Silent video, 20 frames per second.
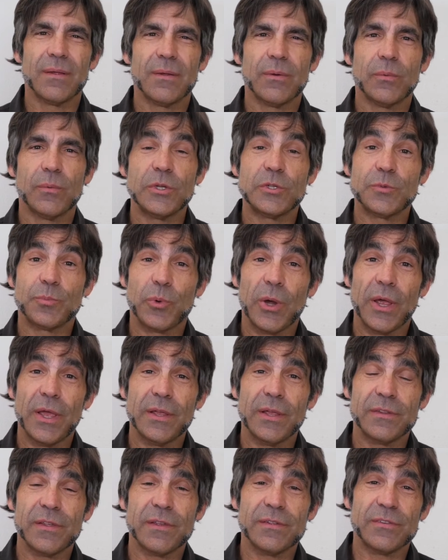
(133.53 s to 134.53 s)
Which
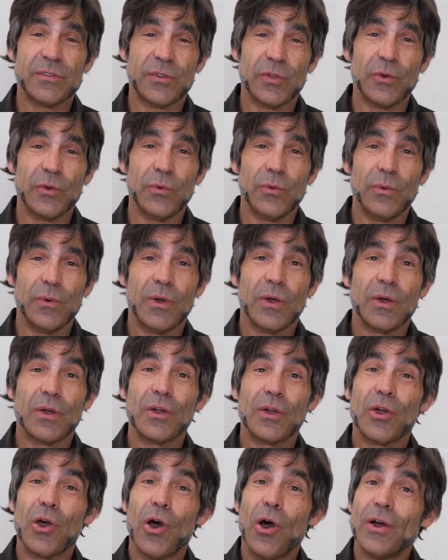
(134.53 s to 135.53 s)
brings us to
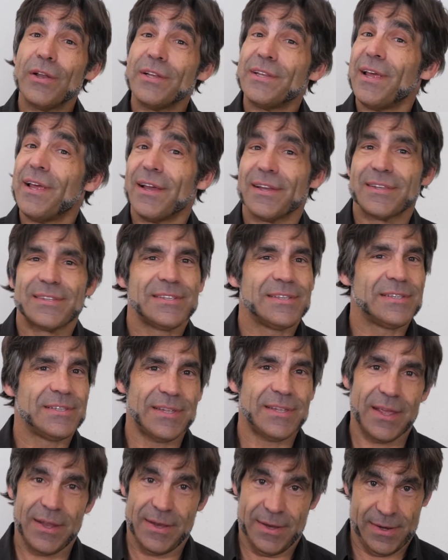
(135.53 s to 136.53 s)
context
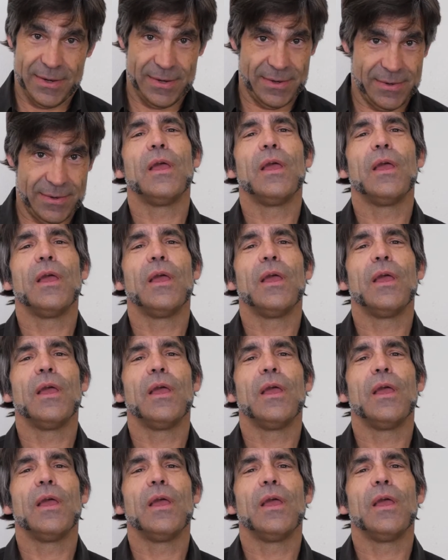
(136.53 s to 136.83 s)
setting.